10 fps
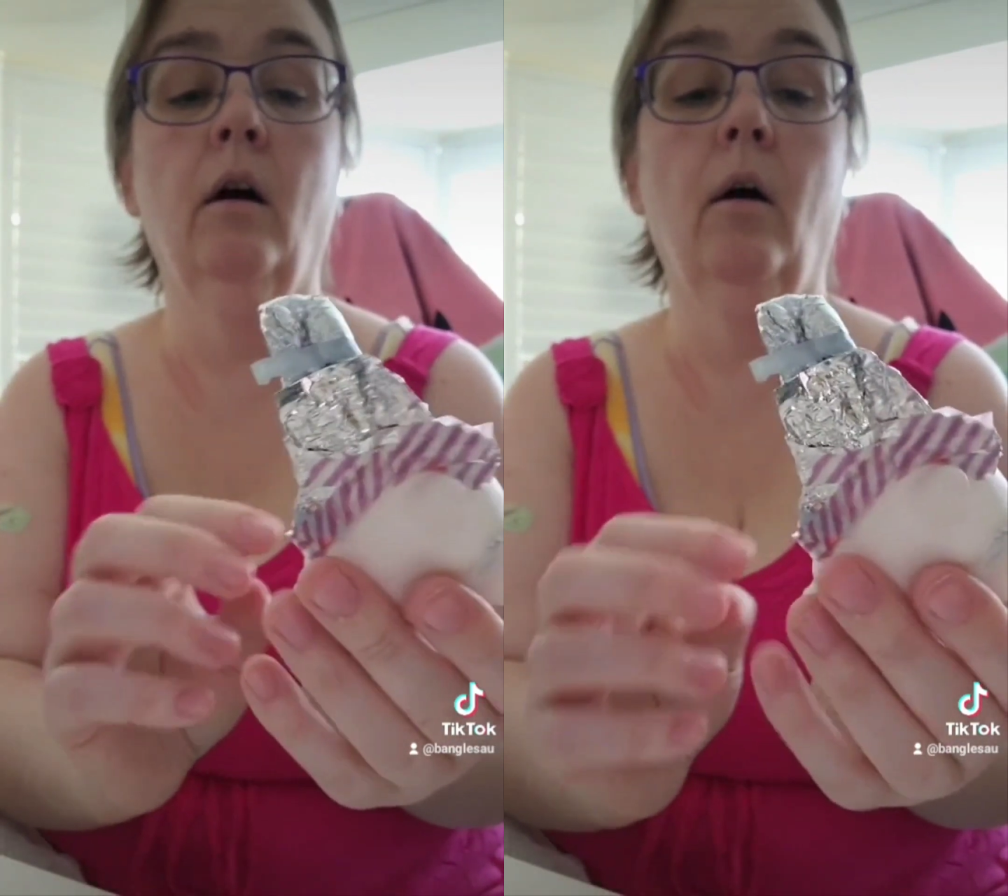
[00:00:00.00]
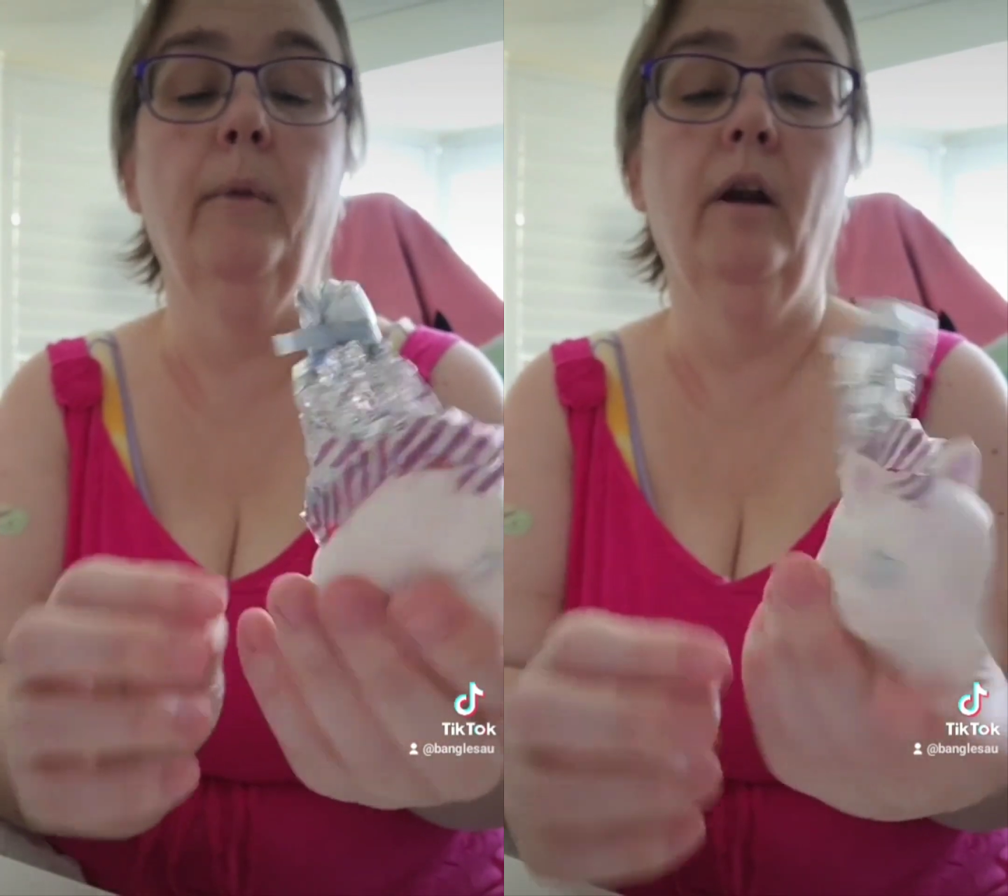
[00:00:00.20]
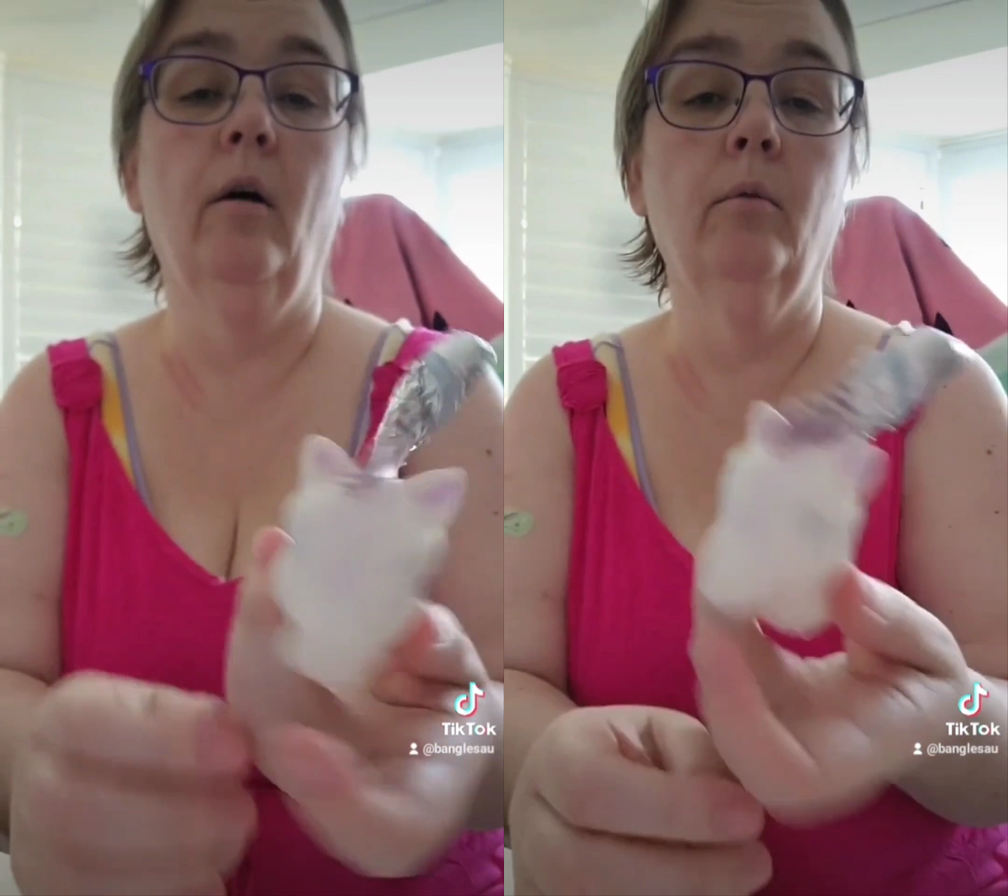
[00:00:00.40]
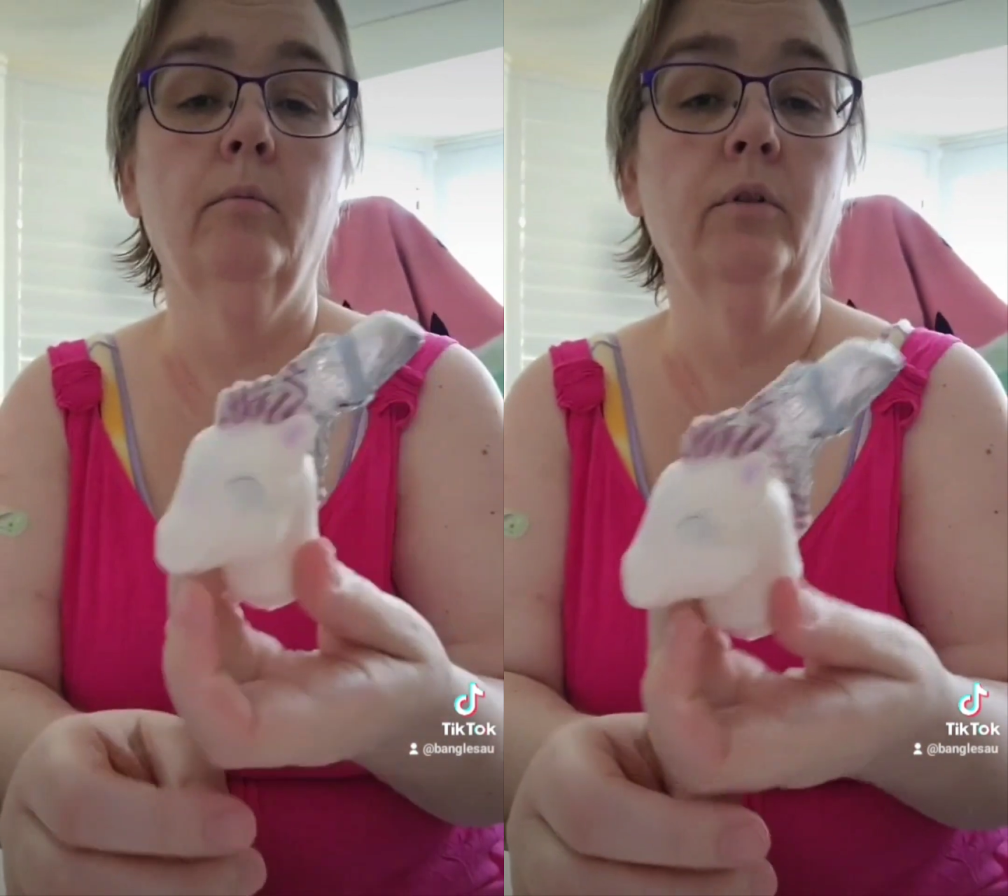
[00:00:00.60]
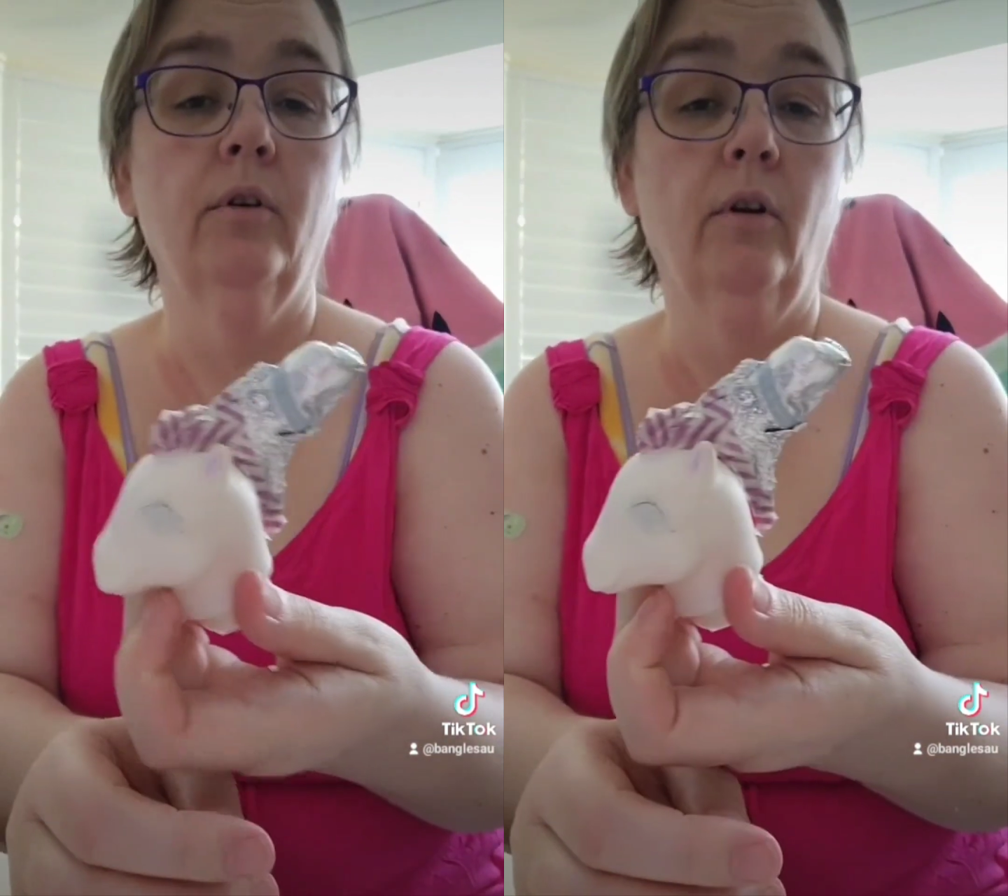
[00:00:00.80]
I mean, I
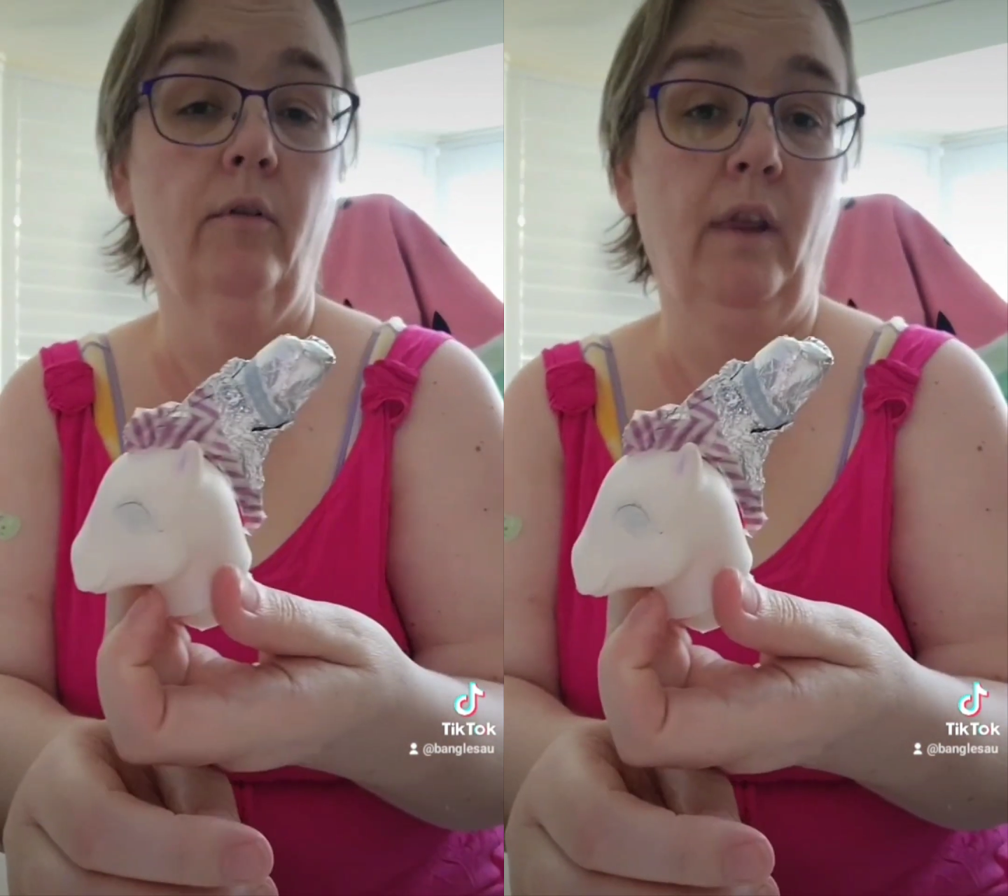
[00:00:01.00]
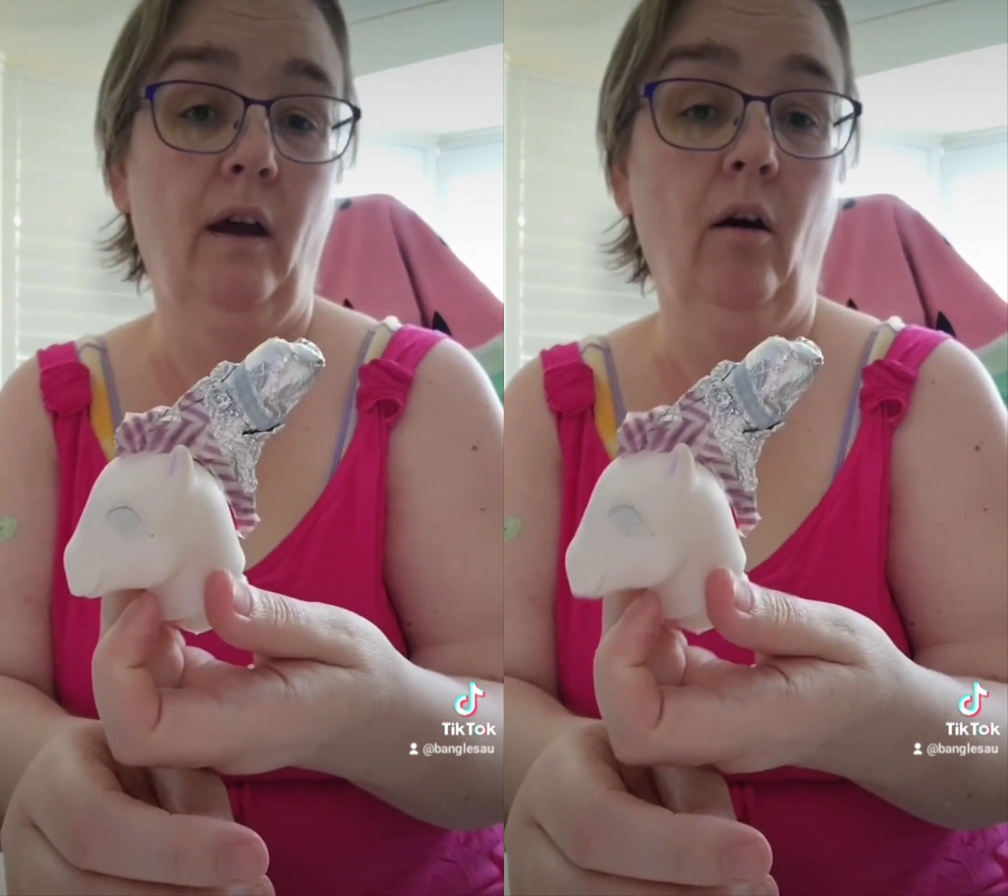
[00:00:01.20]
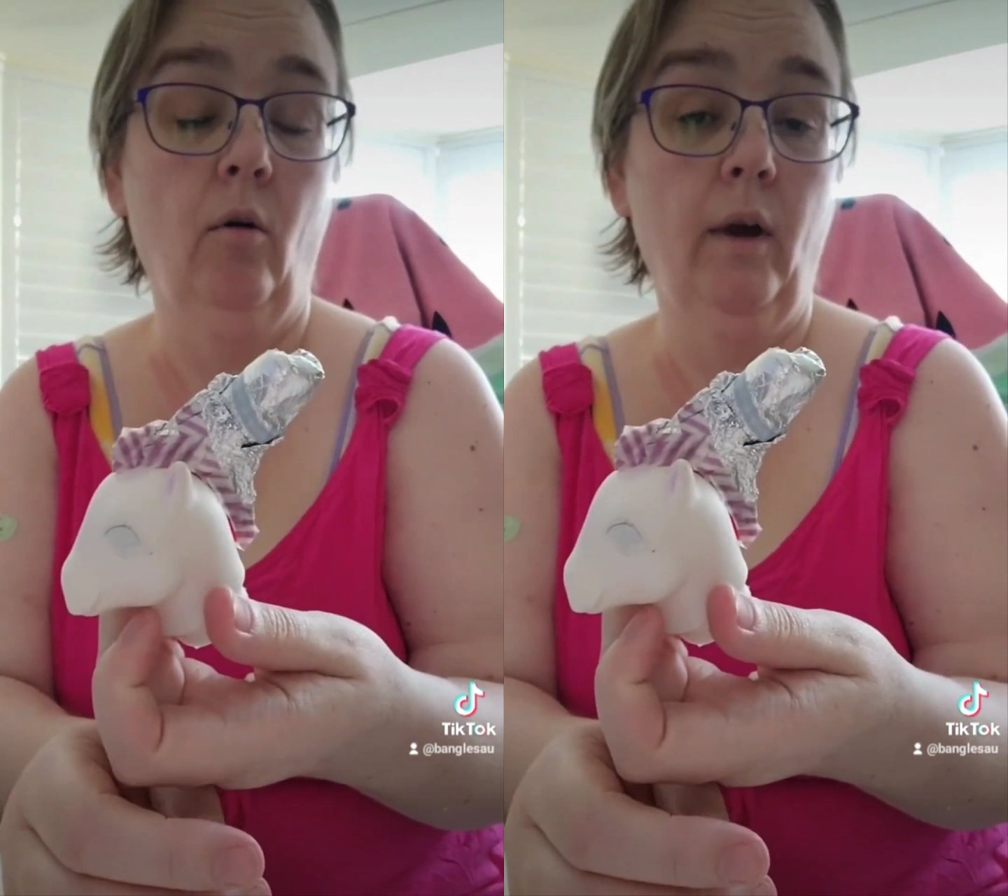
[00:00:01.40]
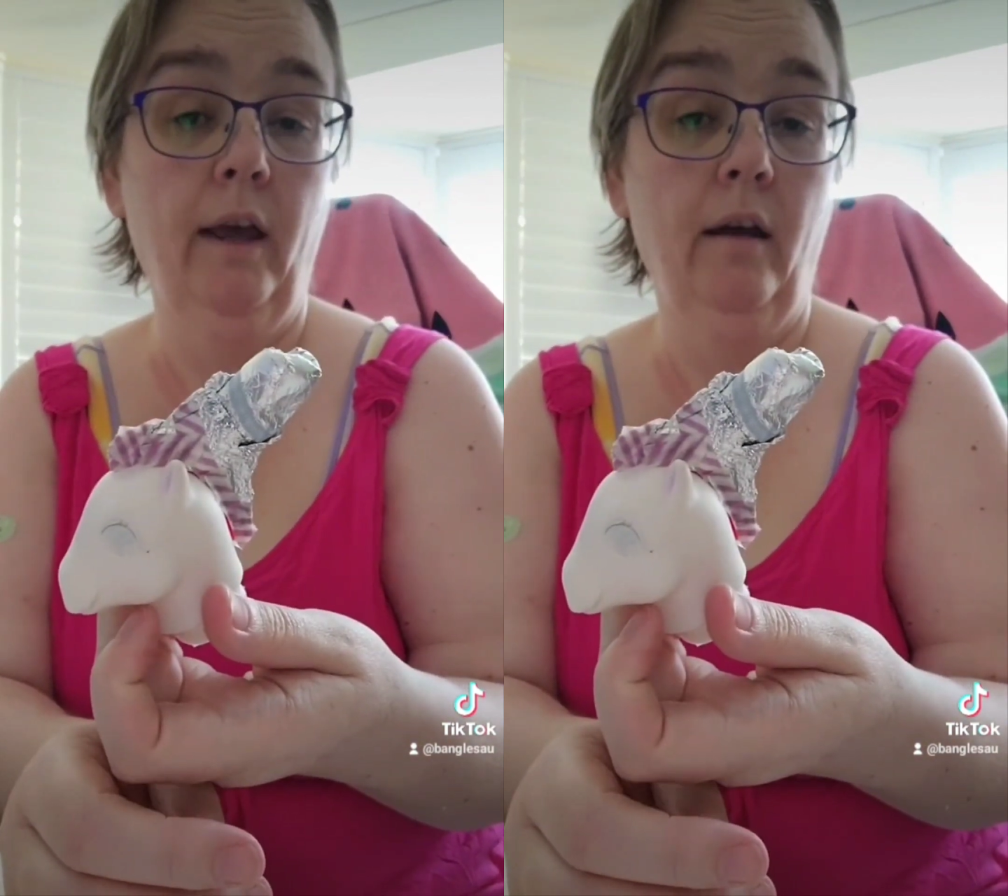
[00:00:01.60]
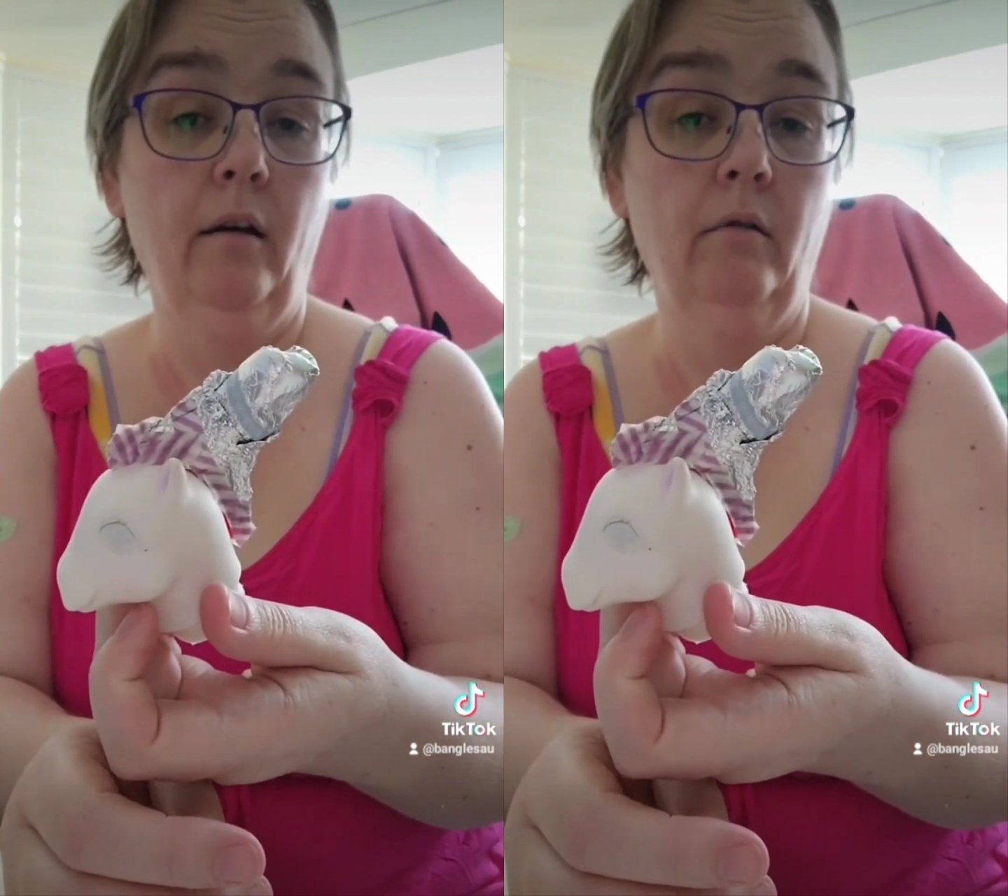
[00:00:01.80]
wouldn't put it over their whole
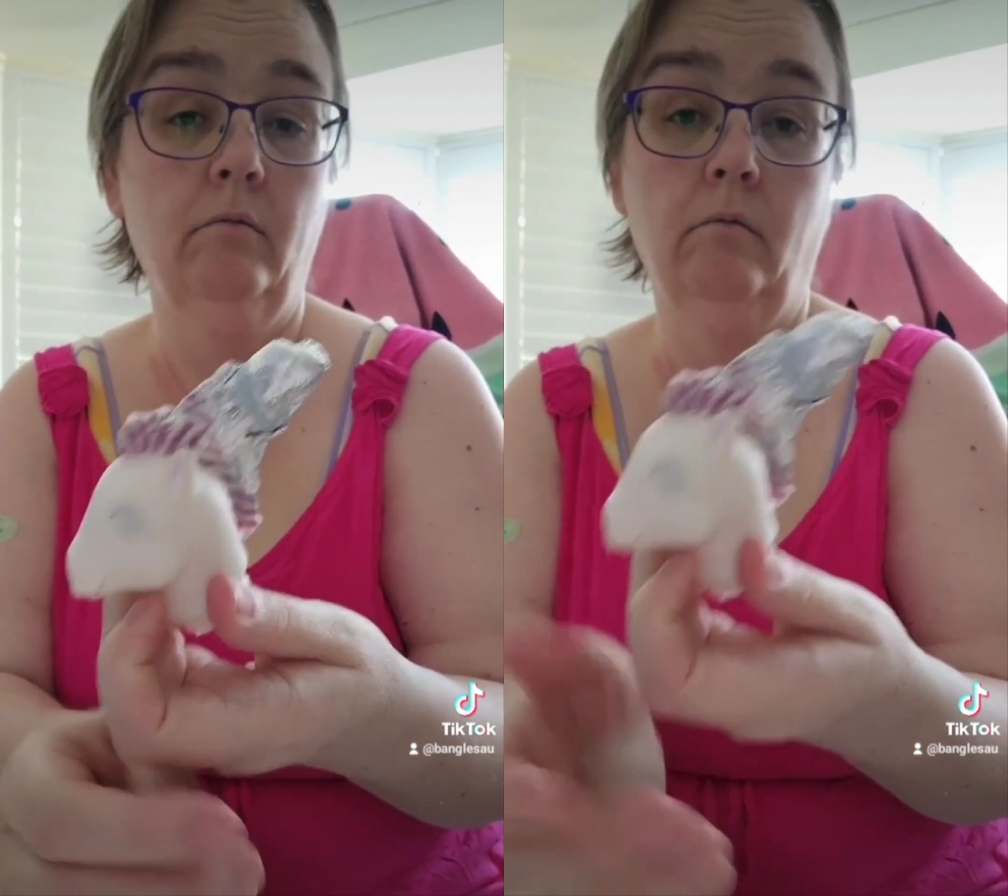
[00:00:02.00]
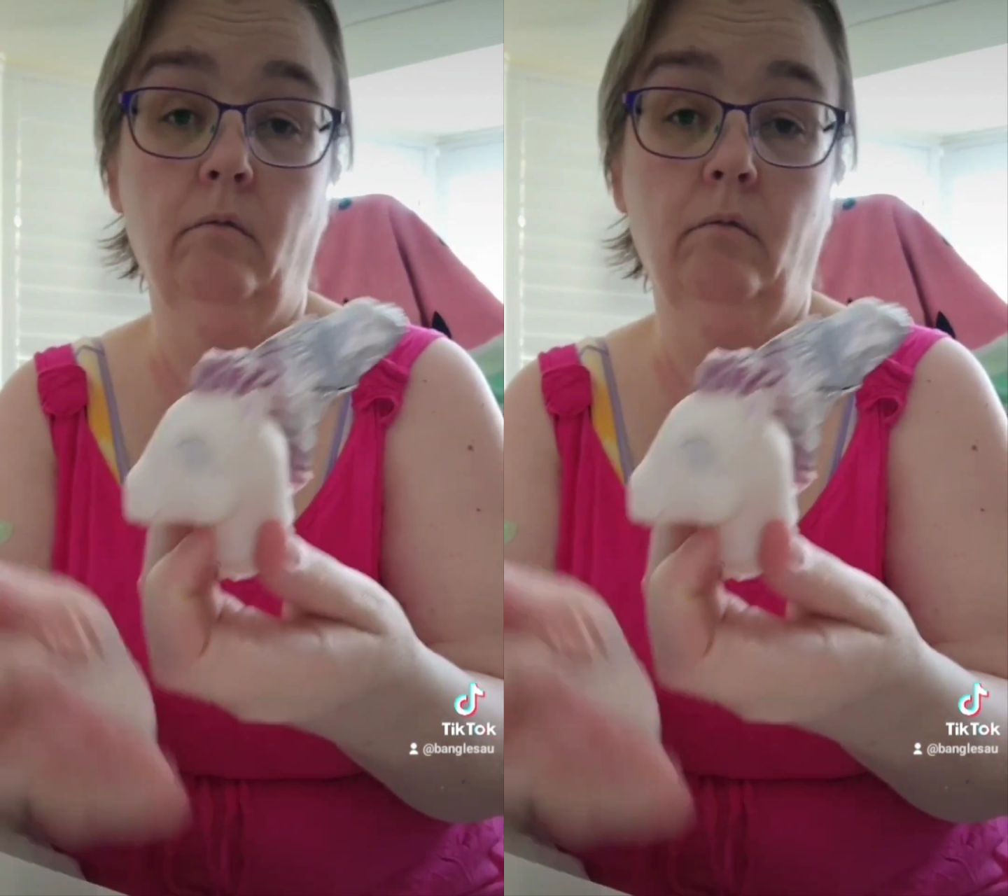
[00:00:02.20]
hair,